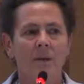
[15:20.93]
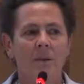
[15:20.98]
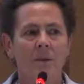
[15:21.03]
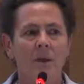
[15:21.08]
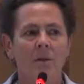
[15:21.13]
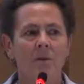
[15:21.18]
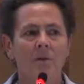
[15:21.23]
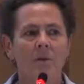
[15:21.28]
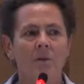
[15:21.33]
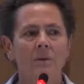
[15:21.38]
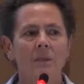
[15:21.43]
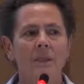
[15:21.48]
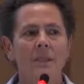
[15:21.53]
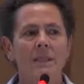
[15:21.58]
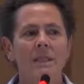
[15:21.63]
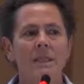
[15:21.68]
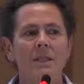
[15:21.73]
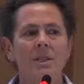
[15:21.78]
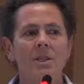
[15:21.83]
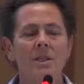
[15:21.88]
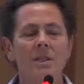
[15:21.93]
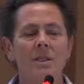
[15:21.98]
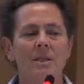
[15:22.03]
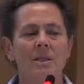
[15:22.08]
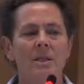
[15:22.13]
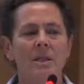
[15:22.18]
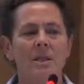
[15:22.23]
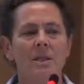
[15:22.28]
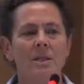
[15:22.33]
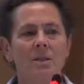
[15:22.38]
local
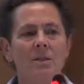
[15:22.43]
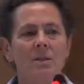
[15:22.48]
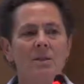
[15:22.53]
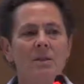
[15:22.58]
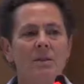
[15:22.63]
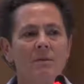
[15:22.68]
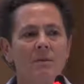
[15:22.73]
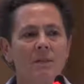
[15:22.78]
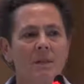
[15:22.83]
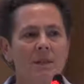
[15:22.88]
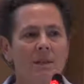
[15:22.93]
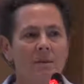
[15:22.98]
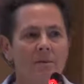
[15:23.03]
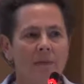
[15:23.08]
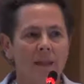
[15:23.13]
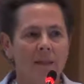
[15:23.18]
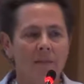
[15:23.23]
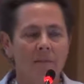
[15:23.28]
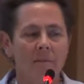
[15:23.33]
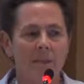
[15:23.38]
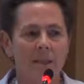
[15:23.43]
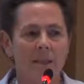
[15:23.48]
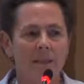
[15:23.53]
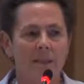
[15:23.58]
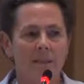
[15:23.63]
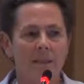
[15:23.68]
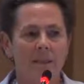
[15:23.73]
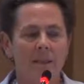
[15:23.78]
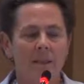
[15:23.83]
conditions conducive to development